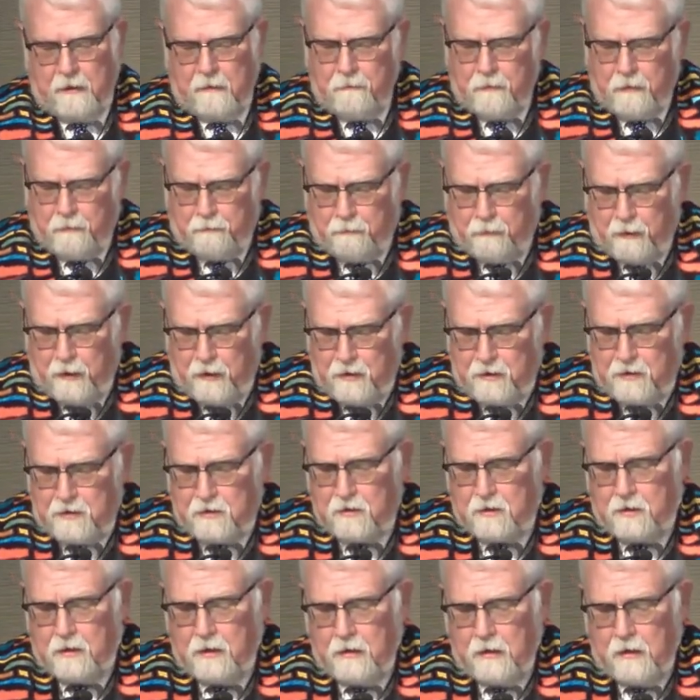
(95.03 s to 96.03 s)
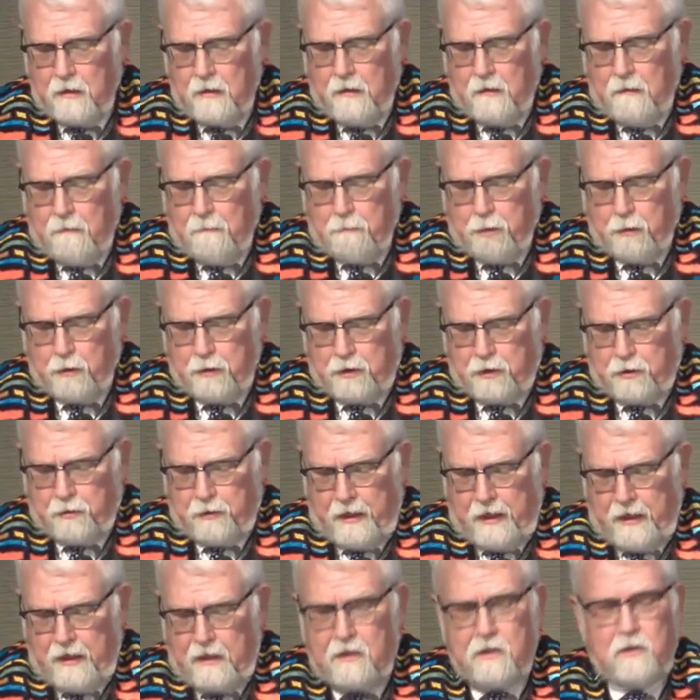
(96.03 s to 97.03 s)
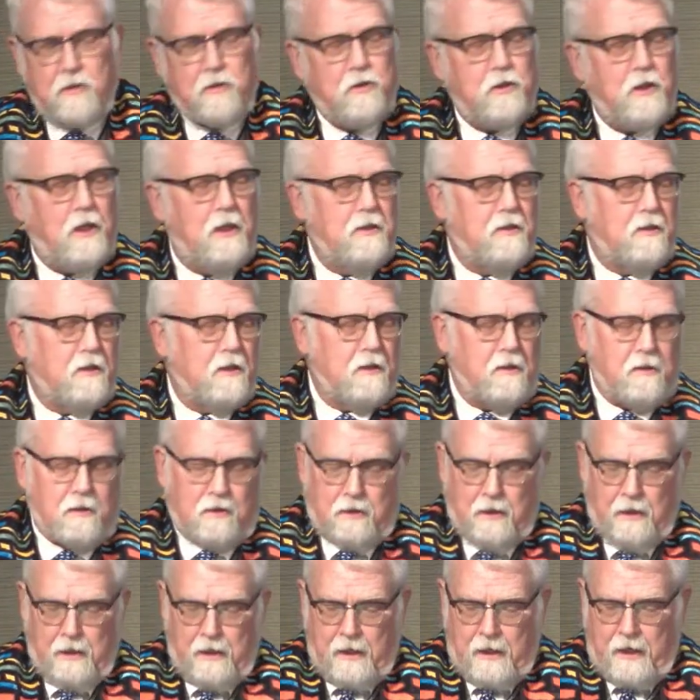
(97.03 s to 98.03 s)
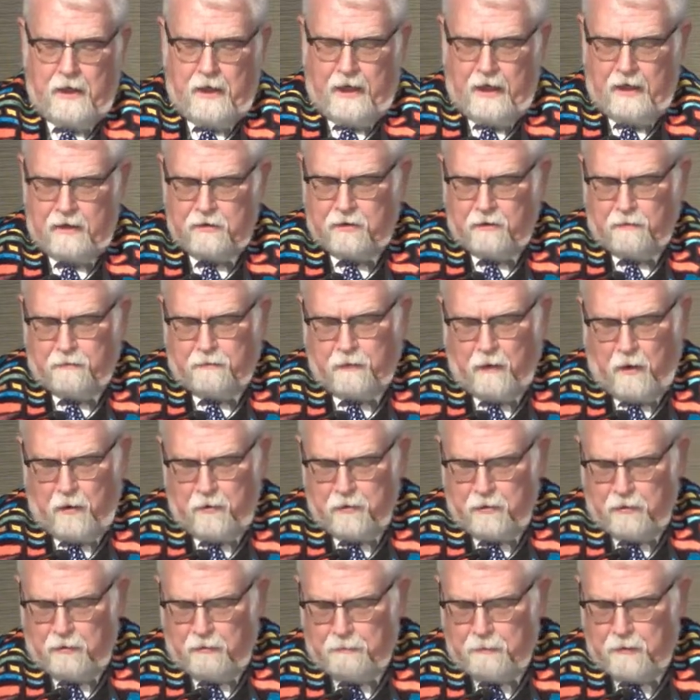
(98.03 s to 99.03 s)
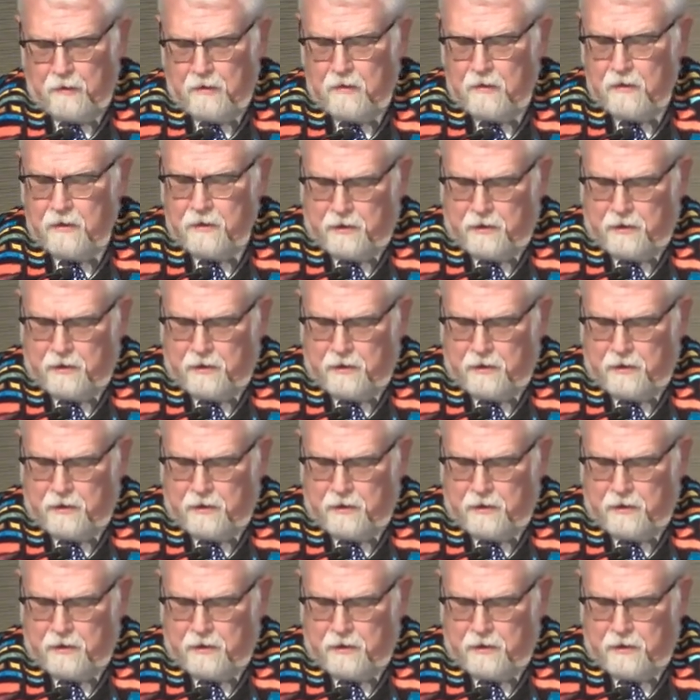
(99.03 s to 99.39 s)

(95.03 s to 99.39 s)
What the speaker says: The first portrays Jesus as a vulnerable